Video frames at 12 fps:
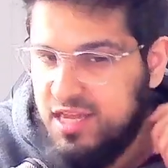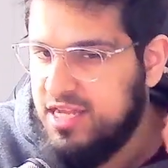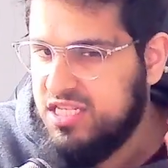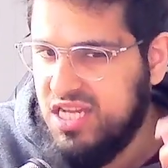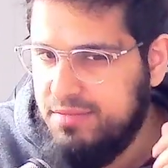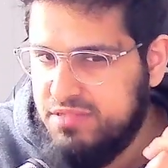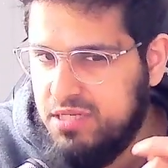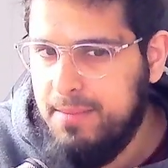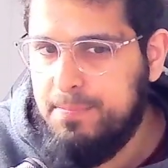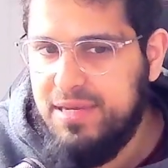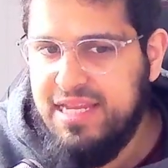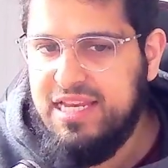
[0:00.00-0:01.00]
Seems to be
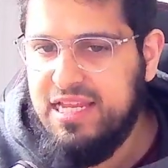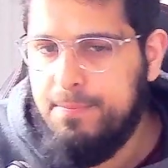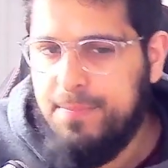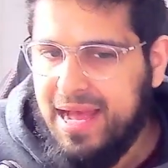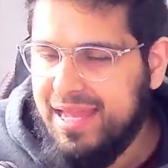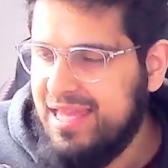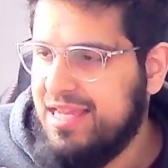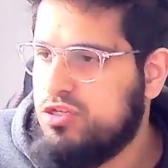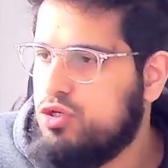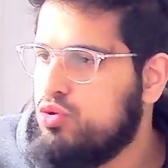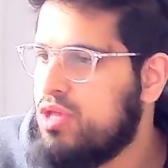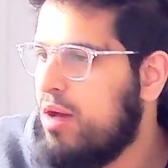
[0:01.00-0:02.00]
bleeding back
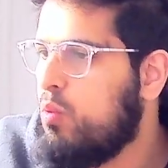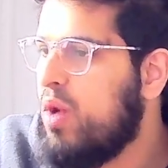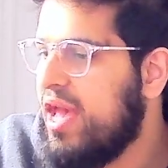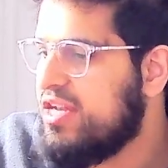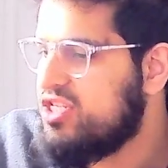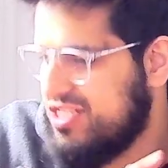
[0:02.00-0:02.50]
into that wedge,